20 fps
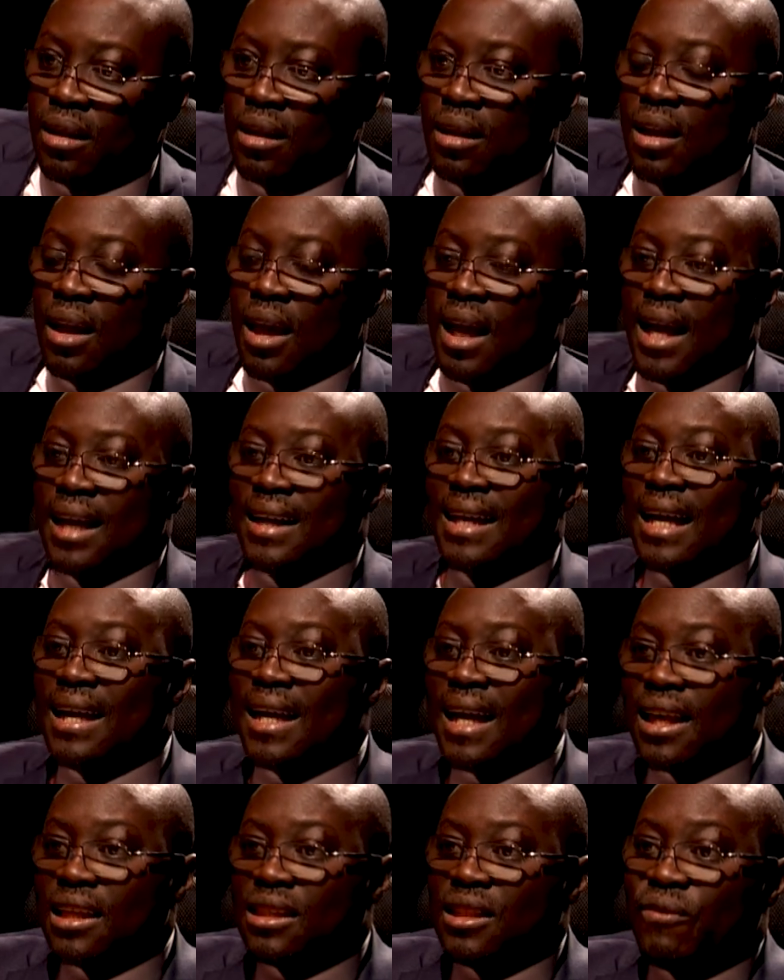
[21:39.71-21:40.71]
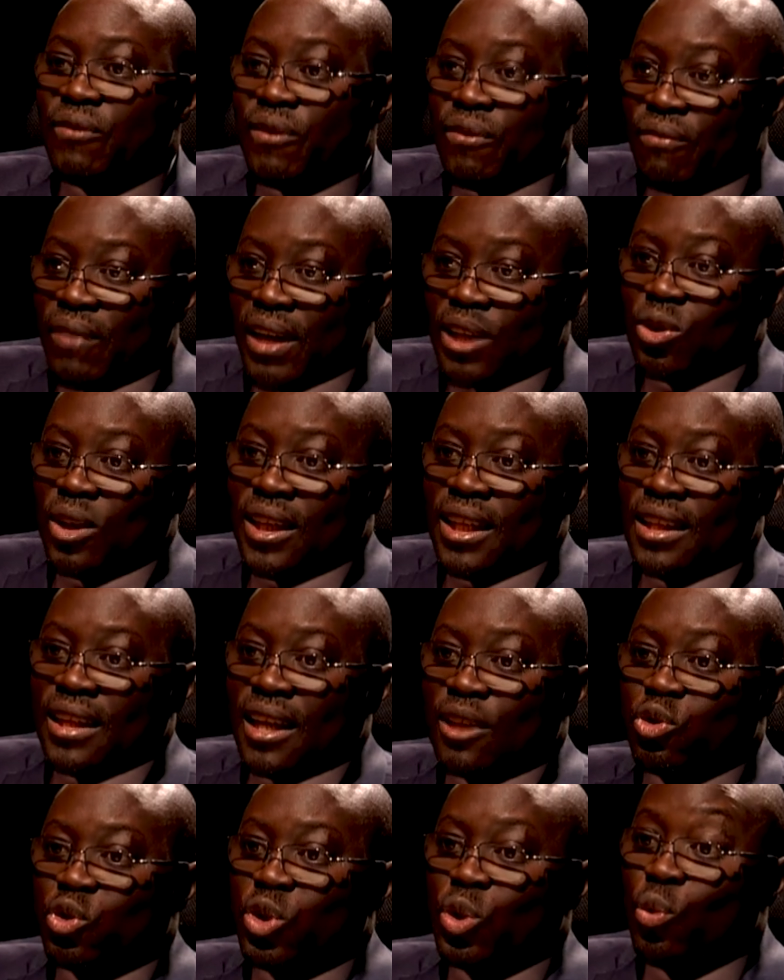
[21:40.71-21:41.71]
Yeah. And that negative effect on
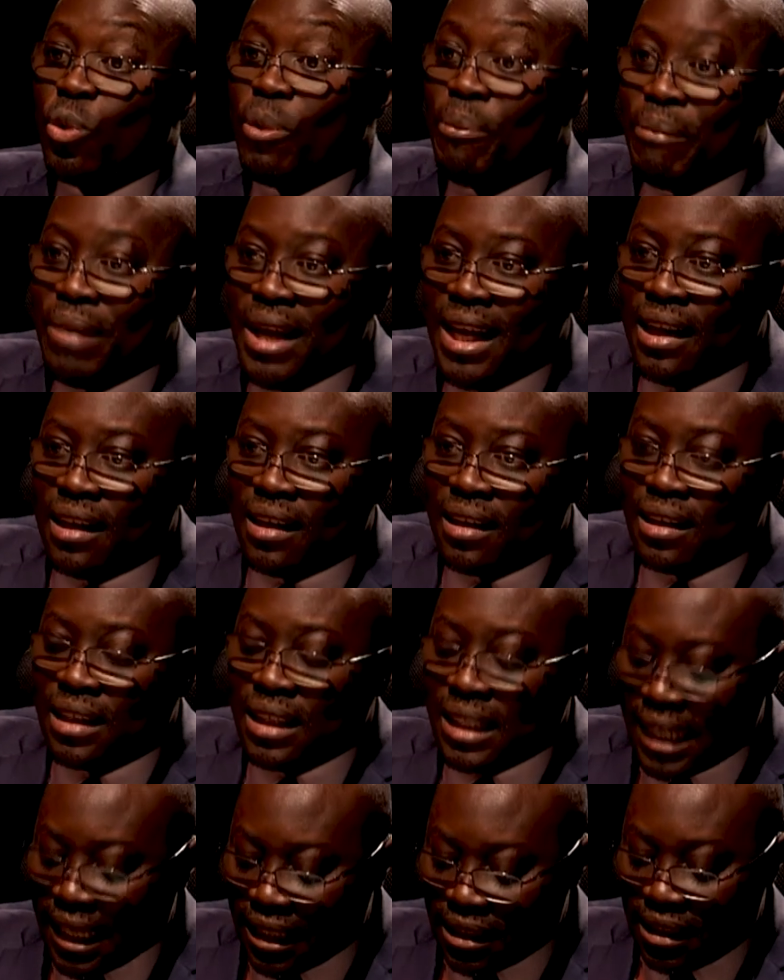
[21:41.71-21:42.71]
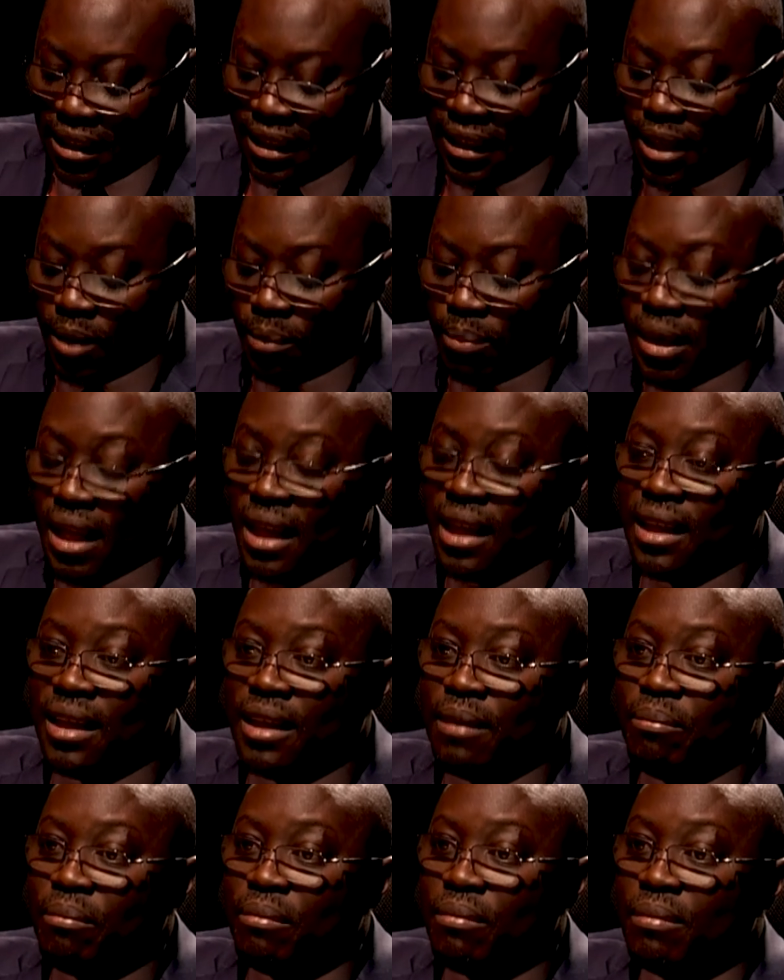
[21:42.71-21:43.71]
industry will mean that they may
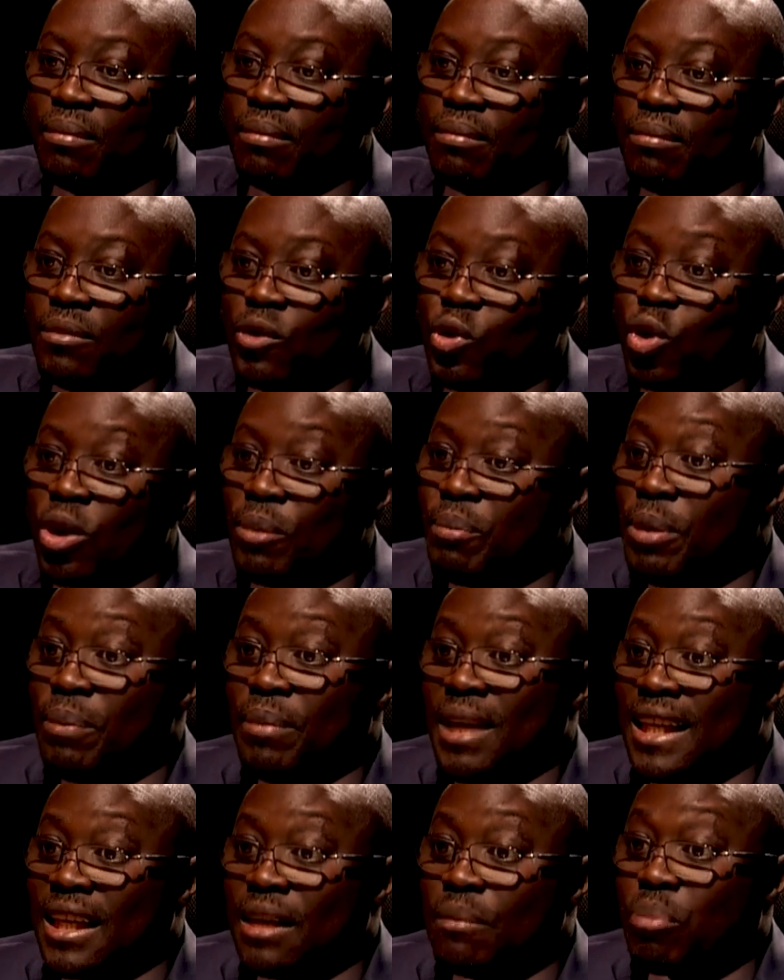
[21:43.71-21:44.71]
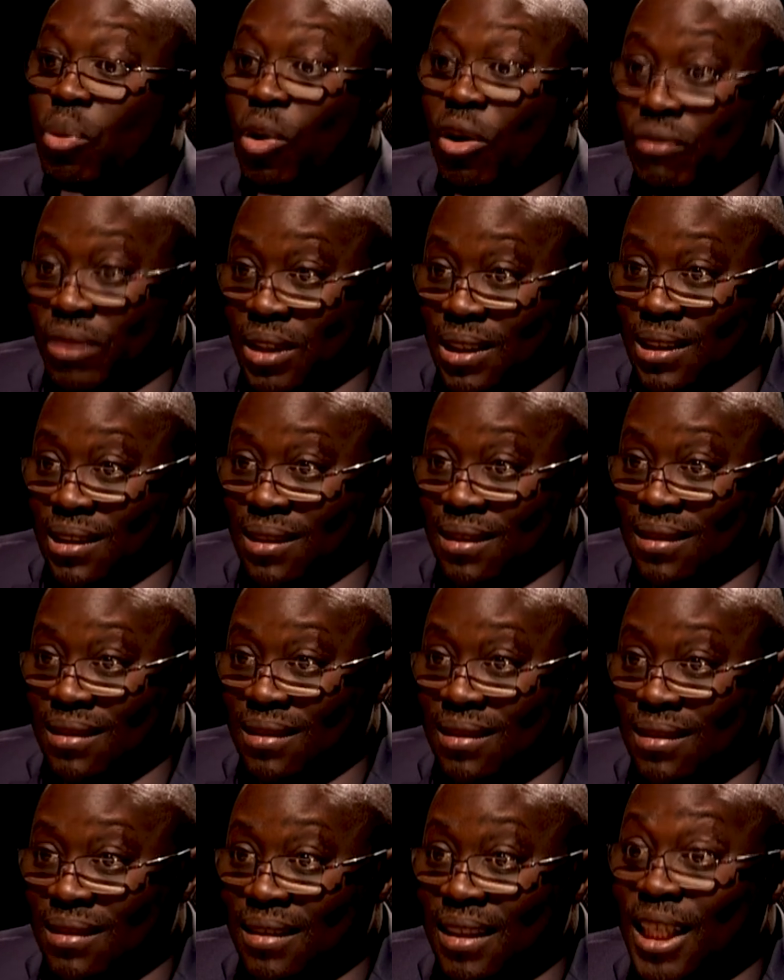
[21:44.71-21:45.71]
not be making profit
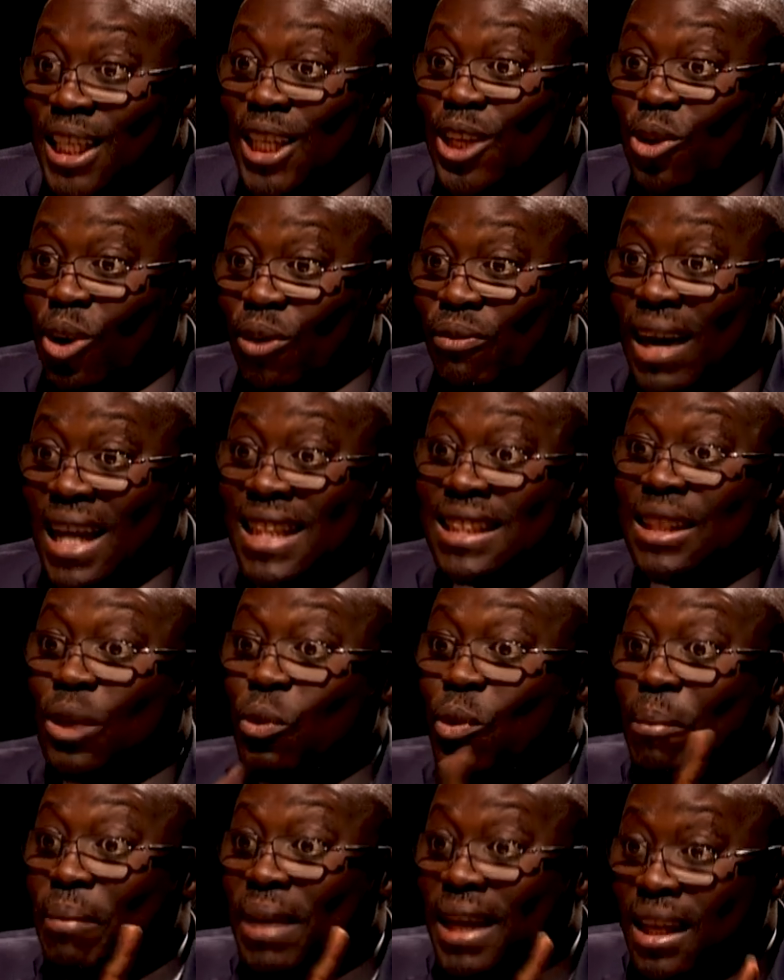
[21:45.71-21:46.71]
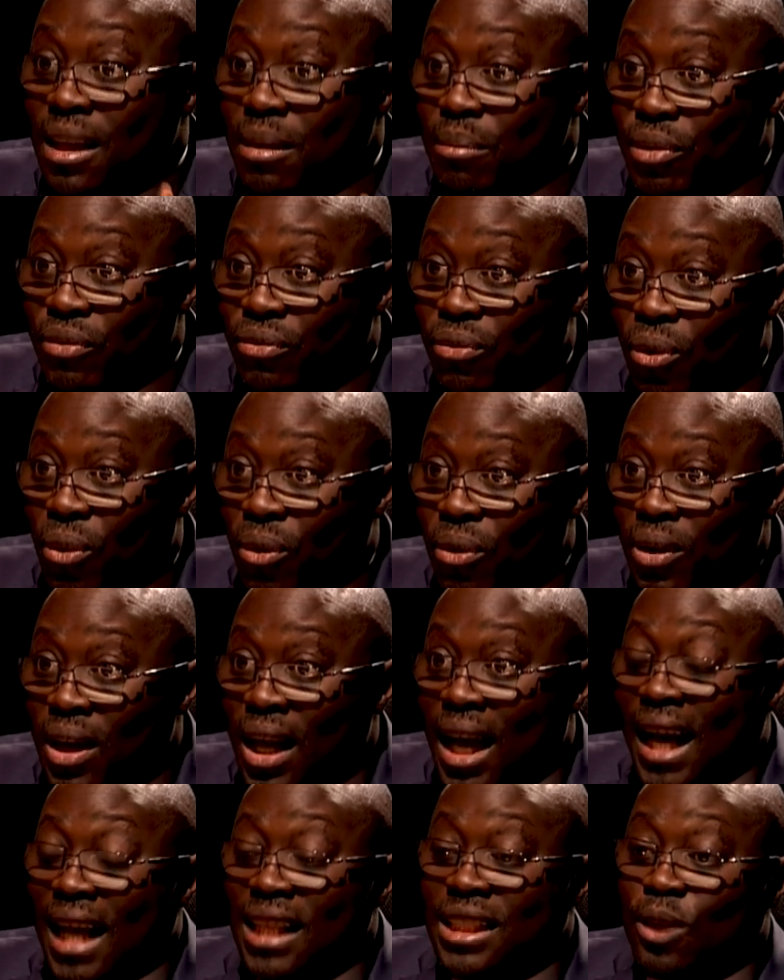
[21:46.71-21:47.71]
enough as they were making before.
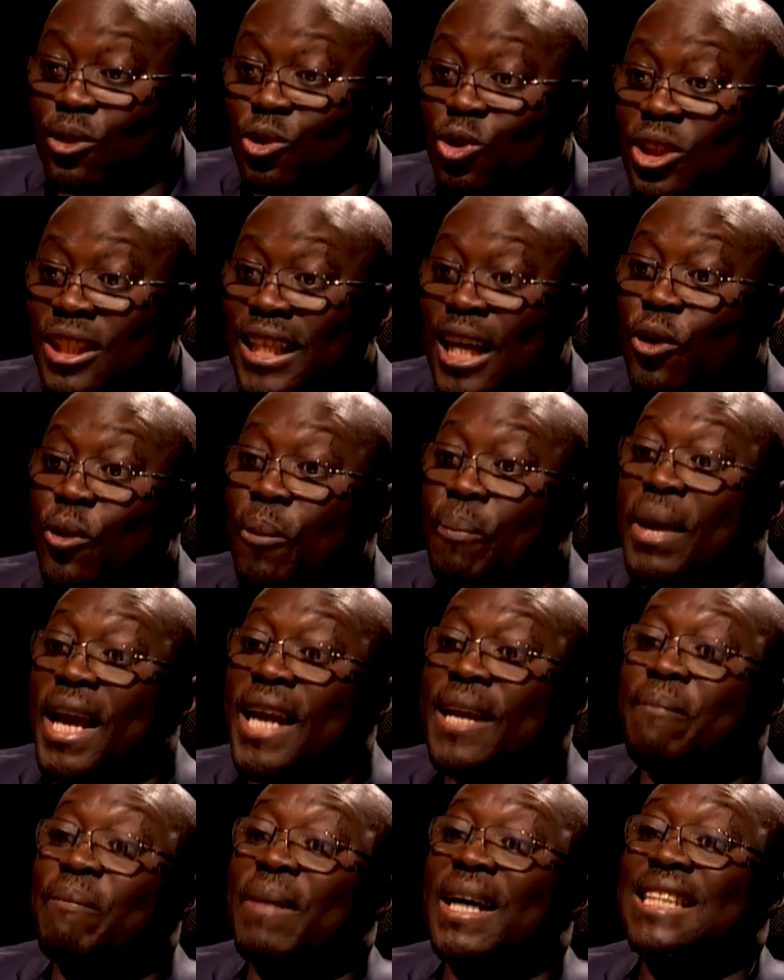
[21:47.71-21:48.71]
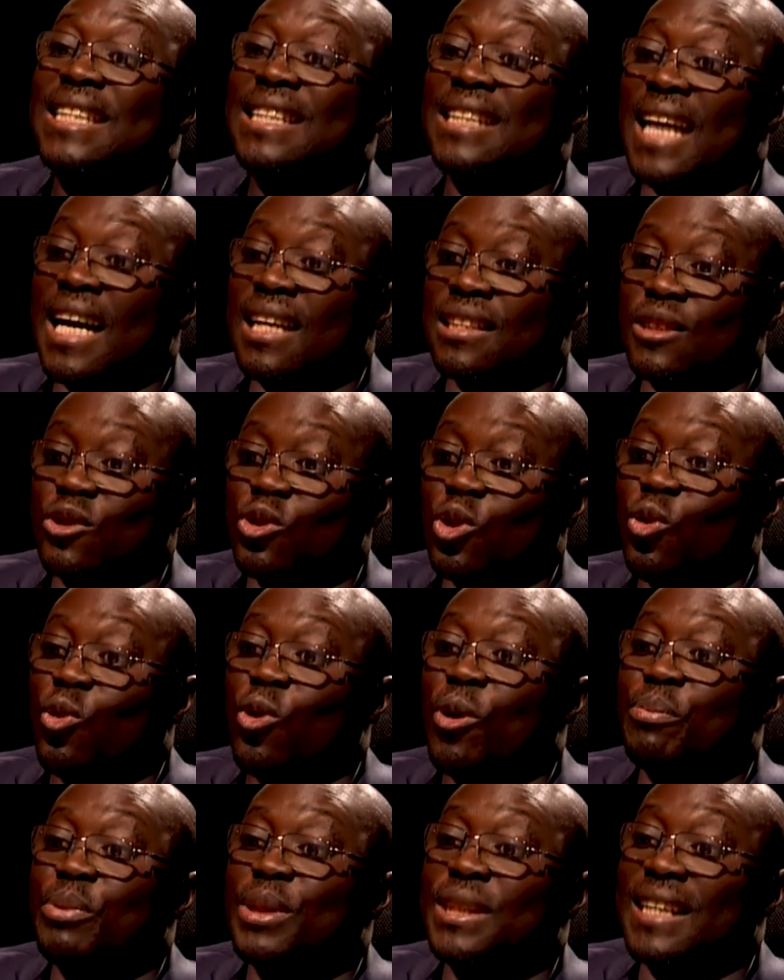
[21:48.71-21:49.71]
As a result, they are not paying much taxes on
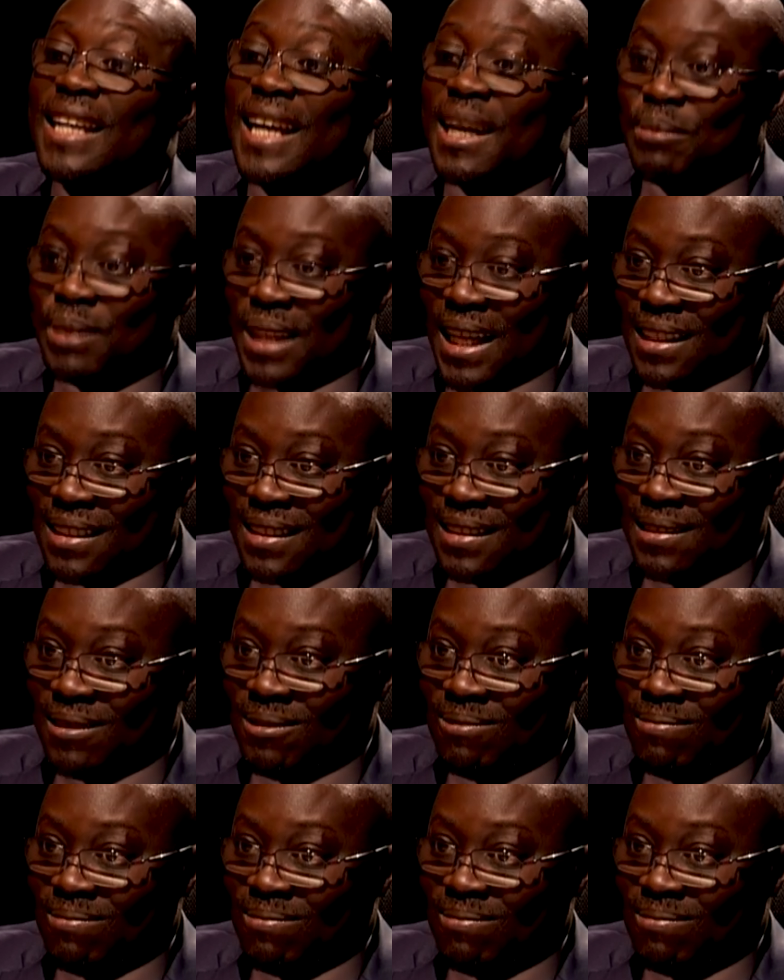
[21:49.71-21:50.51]
corporate income tax.